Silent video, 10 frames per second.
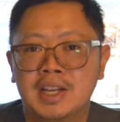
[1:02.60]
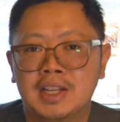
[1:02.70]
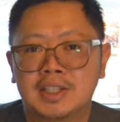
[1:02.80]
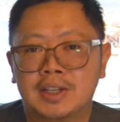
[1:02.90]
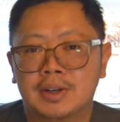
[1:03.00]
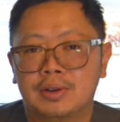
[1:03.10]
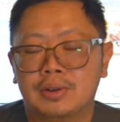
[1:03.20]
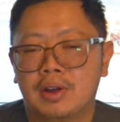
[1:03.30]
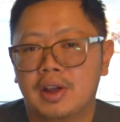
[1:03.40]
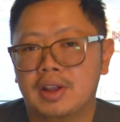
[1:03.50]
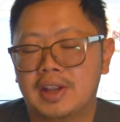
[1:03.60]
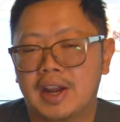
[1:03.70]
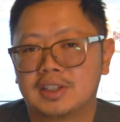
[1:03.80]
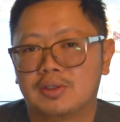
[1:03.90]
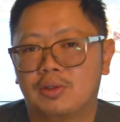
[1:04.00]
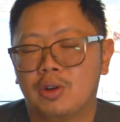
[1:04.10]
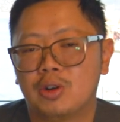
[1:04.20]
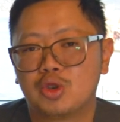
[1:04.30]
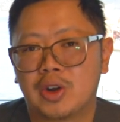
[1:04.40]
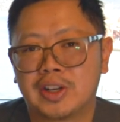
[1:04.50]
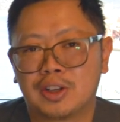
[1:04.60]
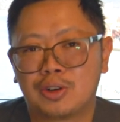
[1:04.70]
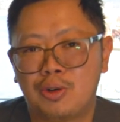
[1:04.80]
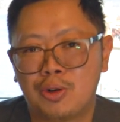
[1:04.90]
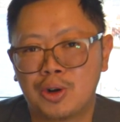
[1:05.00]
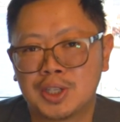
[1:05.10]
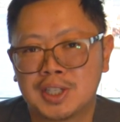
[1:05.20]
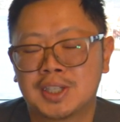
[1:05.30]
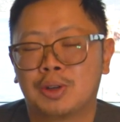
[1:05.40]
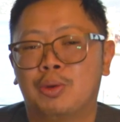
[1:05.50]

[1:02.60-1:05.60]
So thanks for joining the course.